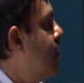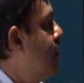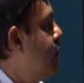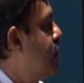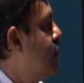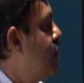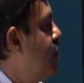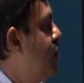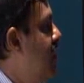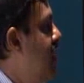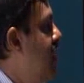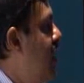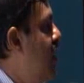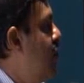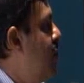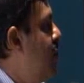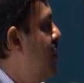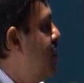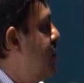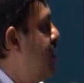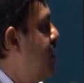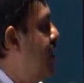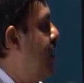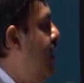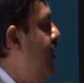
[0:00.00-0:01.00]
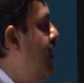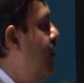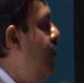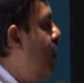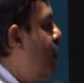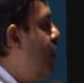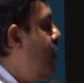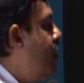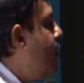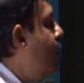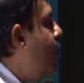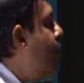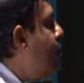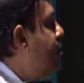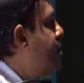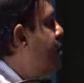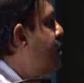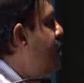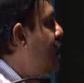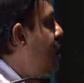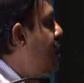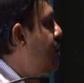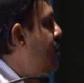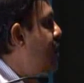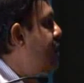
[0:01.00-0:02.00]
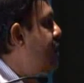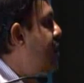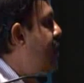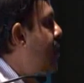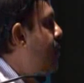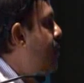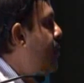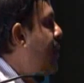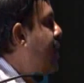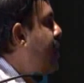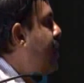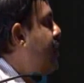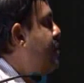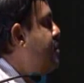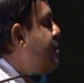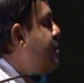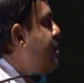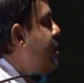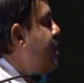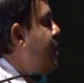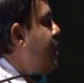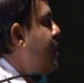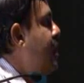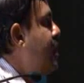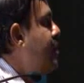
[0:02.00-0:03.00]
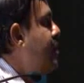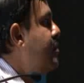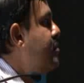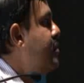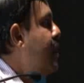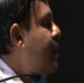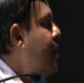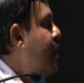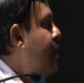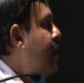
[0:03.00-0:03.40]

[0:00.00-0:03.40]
So we have basically what you call three major application areas.